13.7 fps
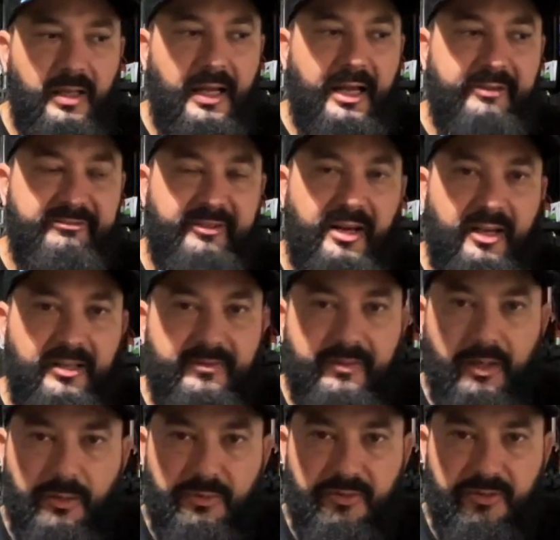high 5,
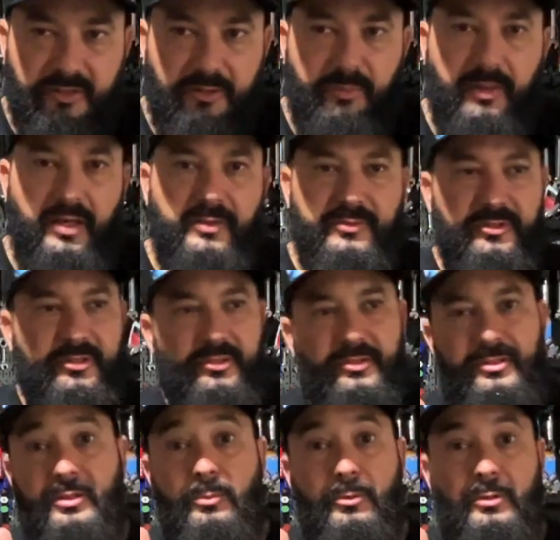low 6 pounds to
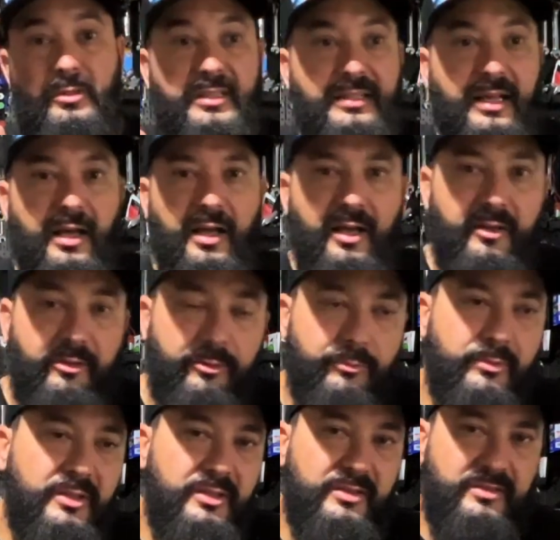somewhere in the high
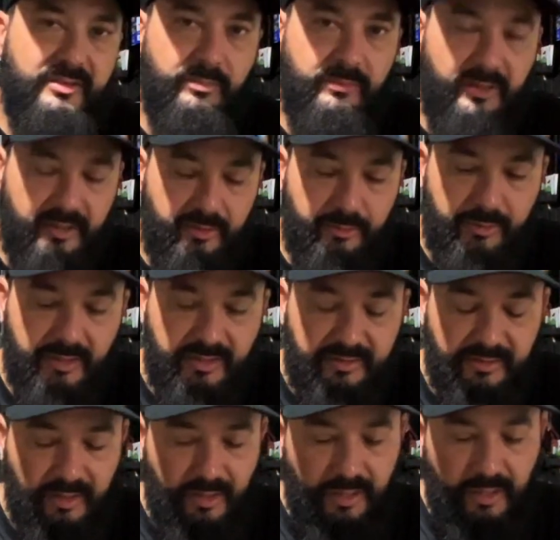3s to mid 3s.
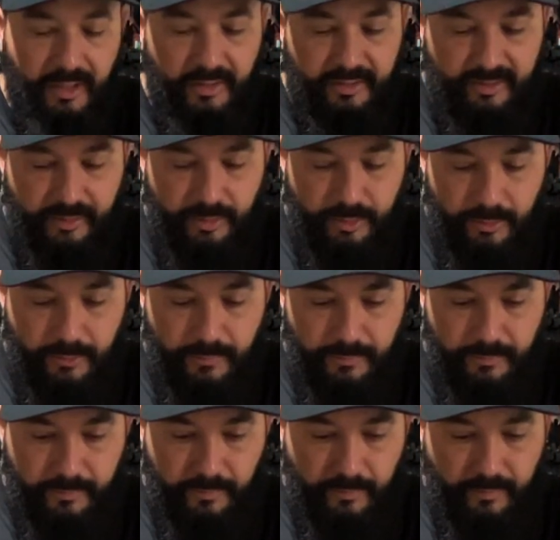So
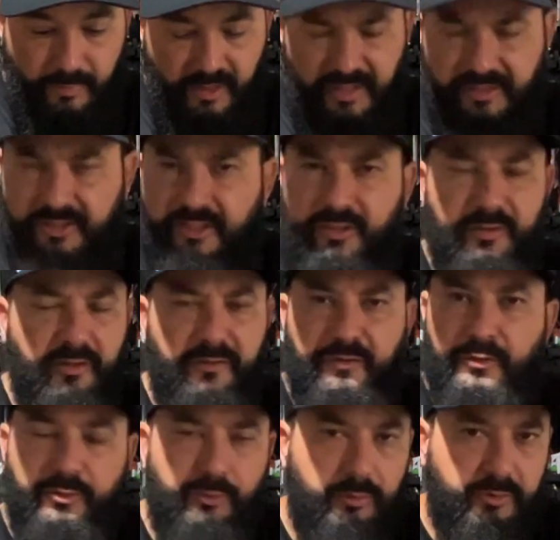it
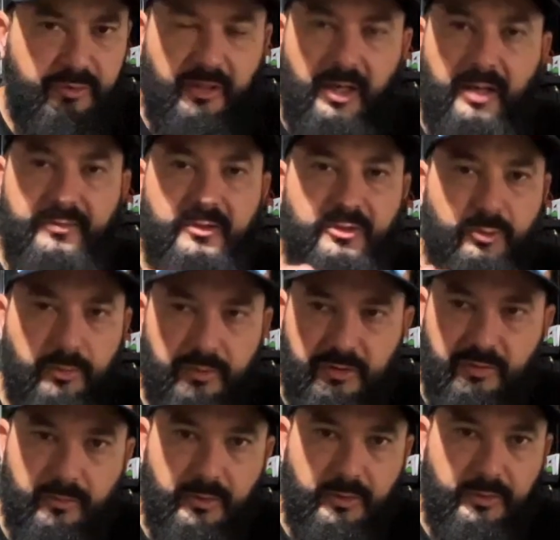feels real soft. It's real
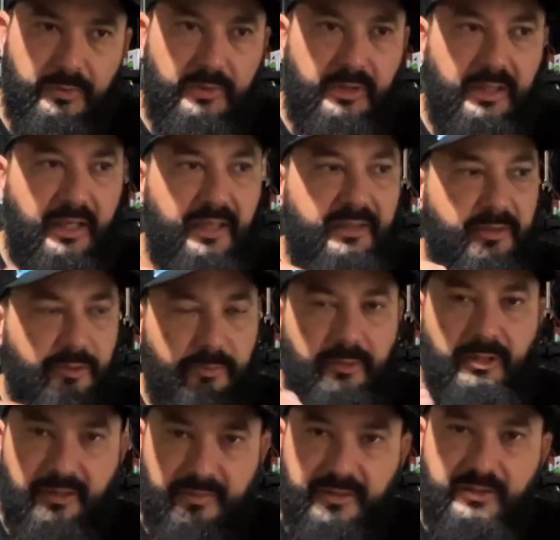smooth. I do
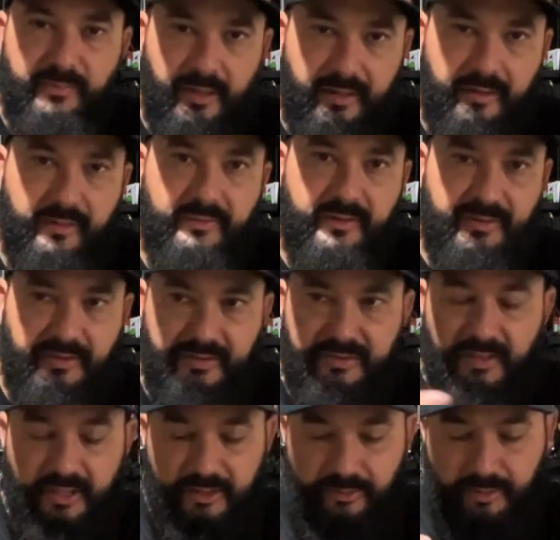believe it's better than the
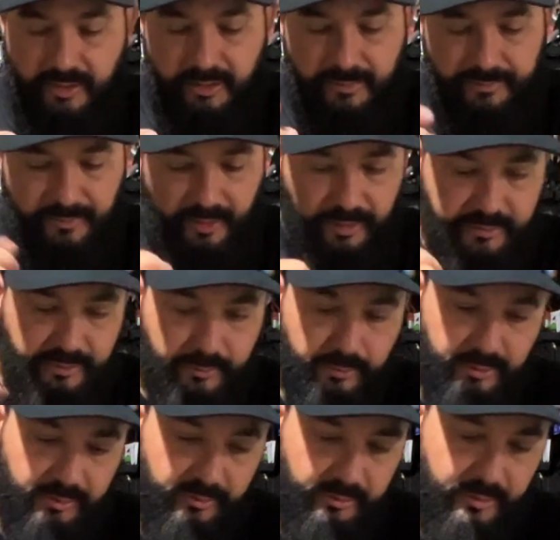stock trigger. Also,
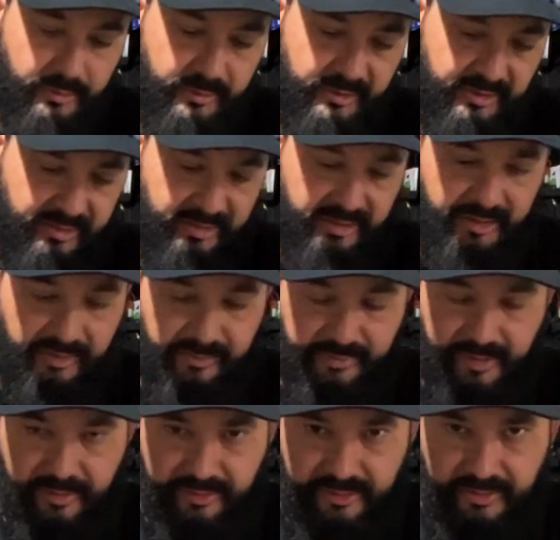what you'll notice in
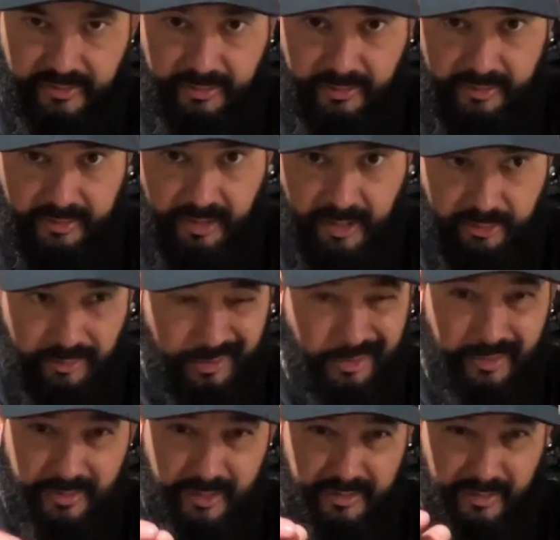comparison to the stock trigger is that it's a